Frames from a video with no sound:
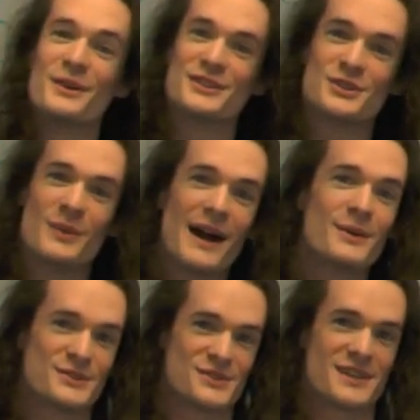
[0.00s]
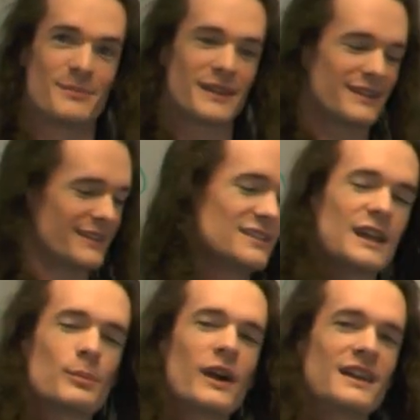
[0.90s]
or two hours or something.
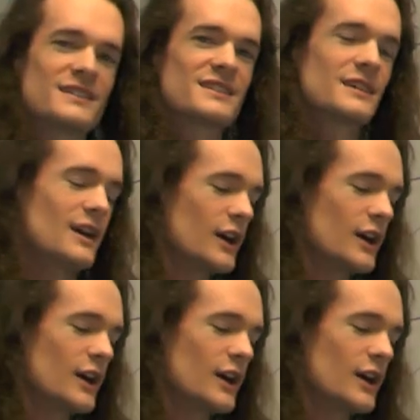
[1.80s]
Take breaks.